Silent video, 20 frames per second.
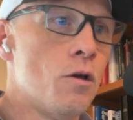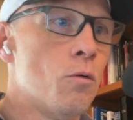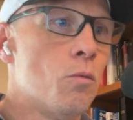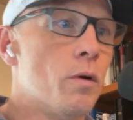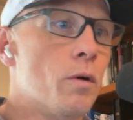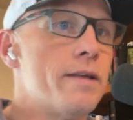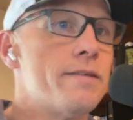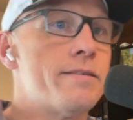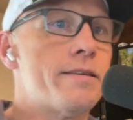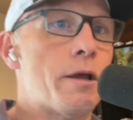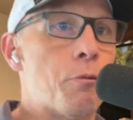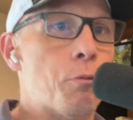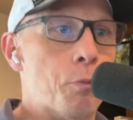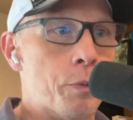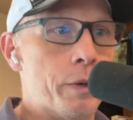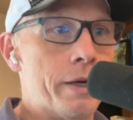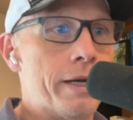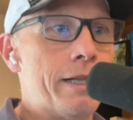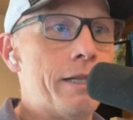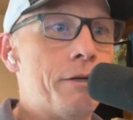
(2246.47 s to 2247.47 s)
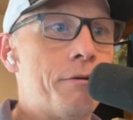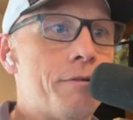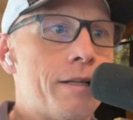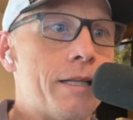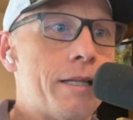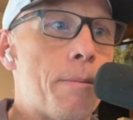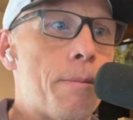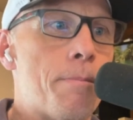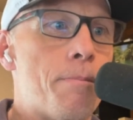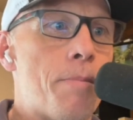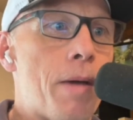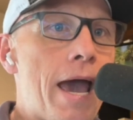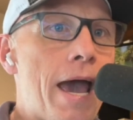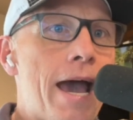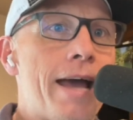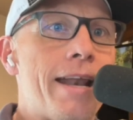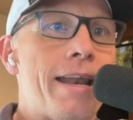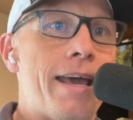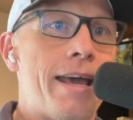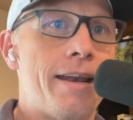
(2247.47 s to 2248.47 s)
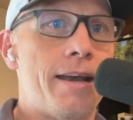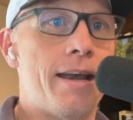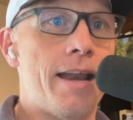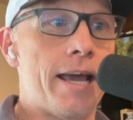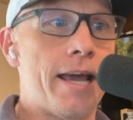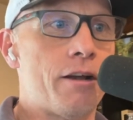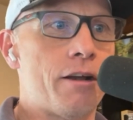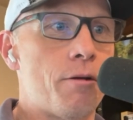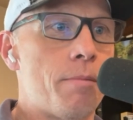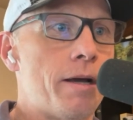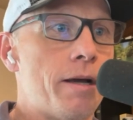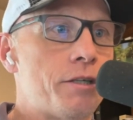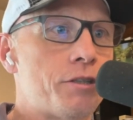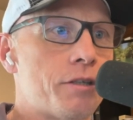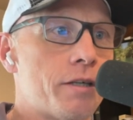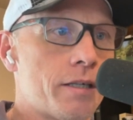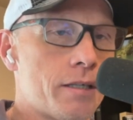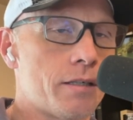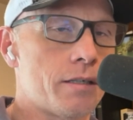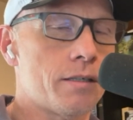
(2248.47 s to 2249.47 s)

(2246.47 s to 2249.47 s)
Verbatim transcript: what is a really, really bad and inaccurate metric,